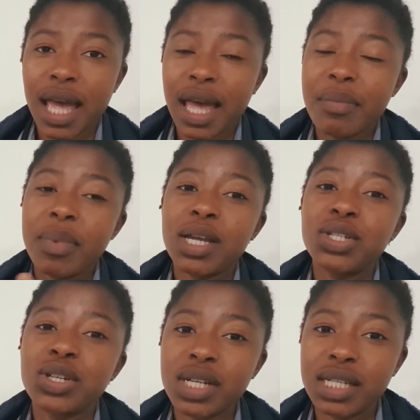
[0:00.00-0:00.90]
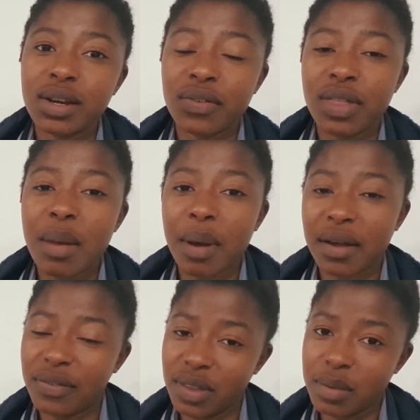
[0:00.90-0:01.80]
majority of them
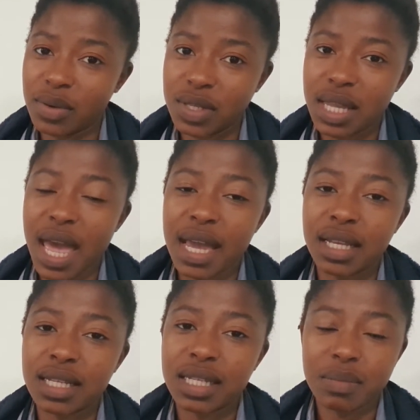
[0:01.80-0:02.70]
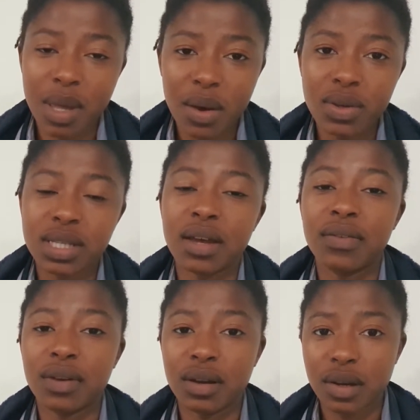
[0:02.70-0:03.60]
are females and males are
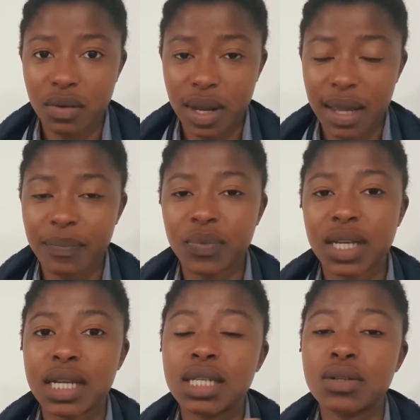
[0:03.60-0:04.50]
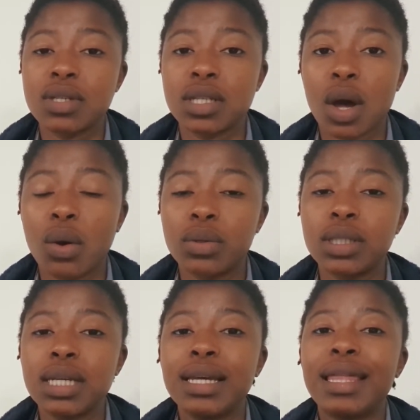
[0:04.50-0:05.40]
very rare, and as a
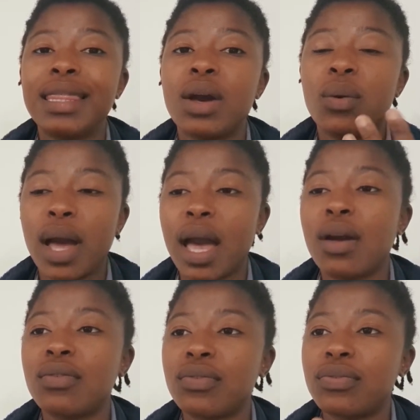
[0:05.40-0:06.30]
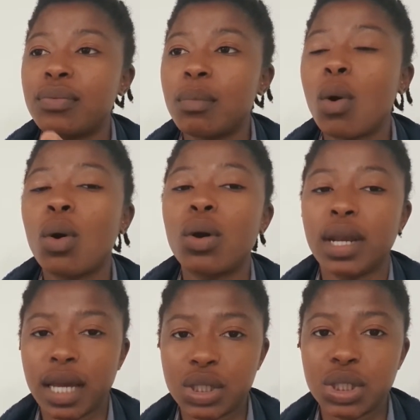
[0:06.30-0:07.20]
result they will have more
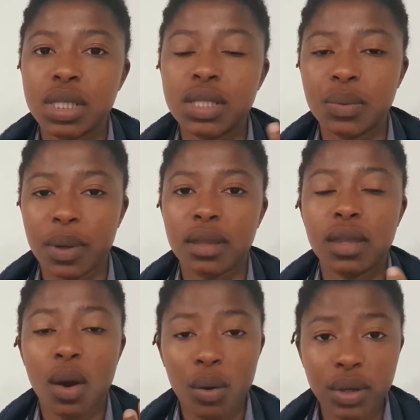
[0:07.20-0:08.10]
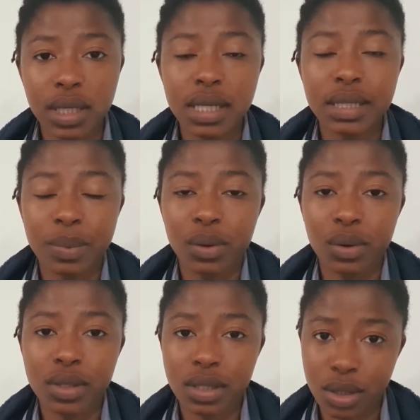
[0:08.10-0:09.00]
connections with their audience
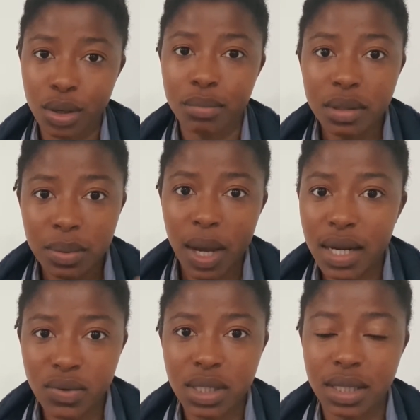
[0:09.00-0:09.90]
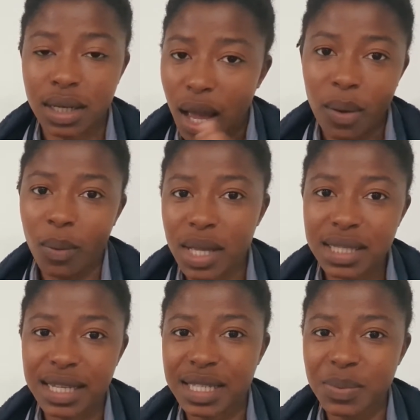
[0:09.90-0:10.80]
because people are interested, like
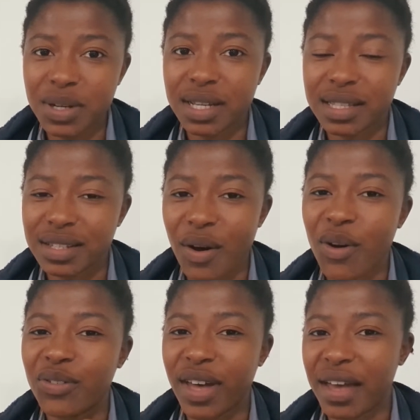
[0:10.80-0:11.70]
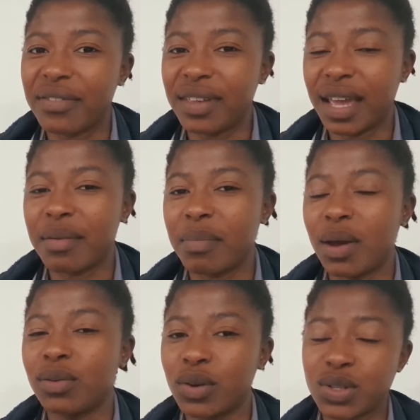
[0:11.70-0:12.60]
what's the experience of having a
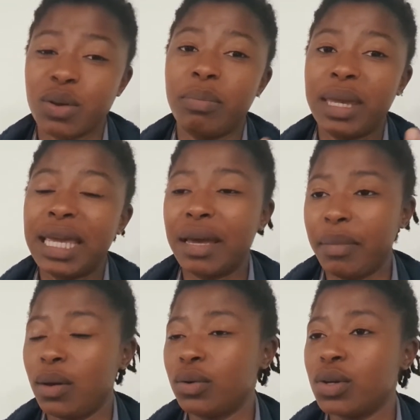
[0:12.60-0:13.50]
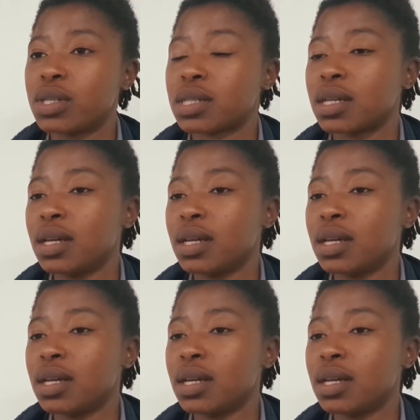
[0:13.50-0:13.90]
male nurse or being a male nurse.